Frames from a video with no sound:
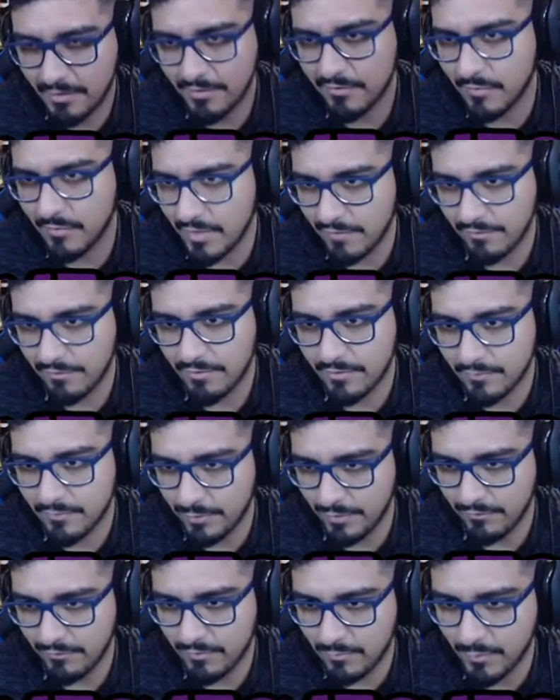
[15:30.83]
whatever. It's
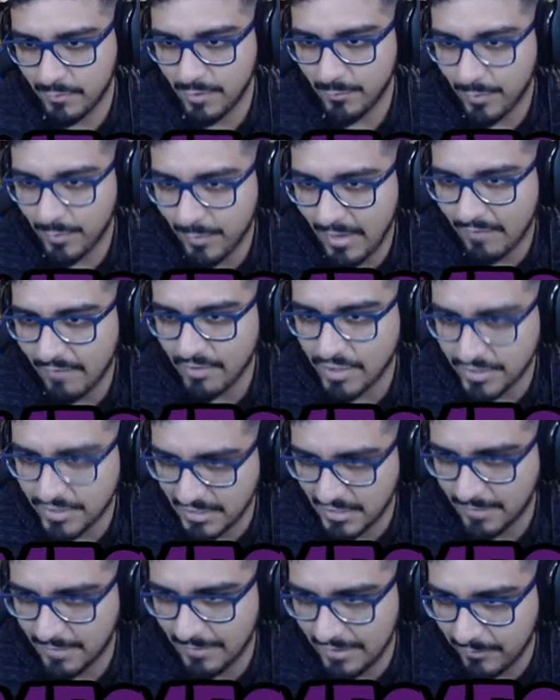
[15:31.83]
whatever. We, we have a good
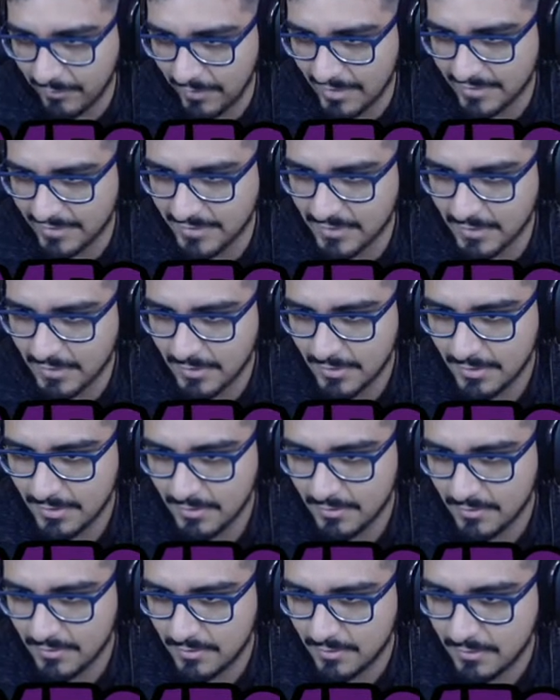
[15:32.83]
team anyways.
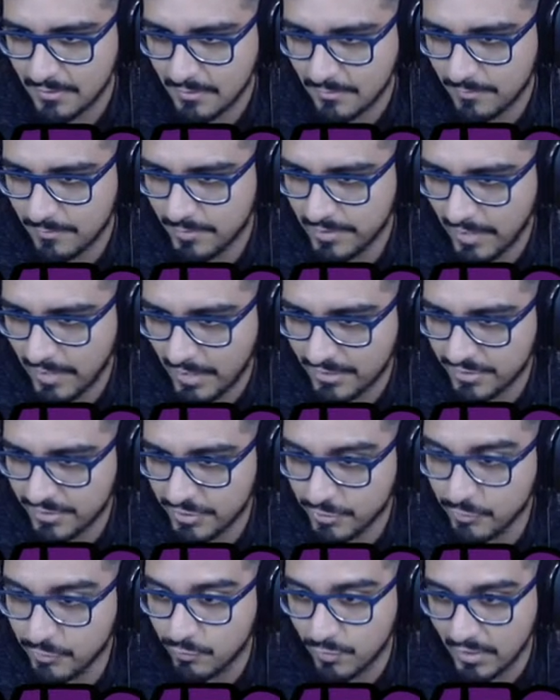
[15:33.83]
But I
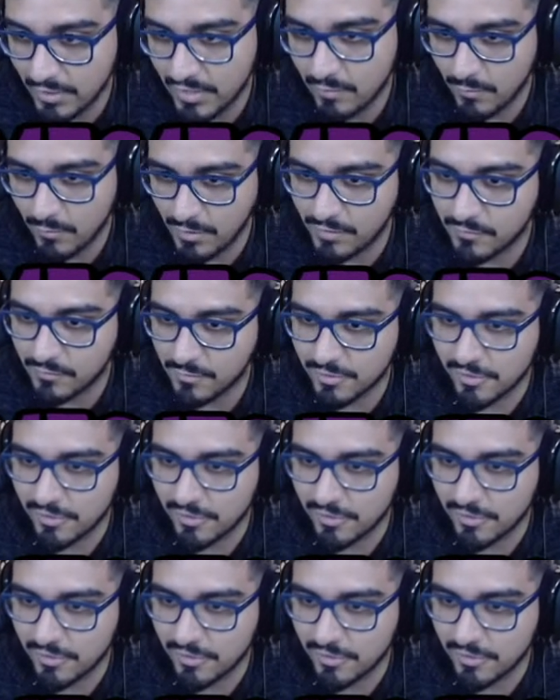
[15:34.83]
do really want to switch on to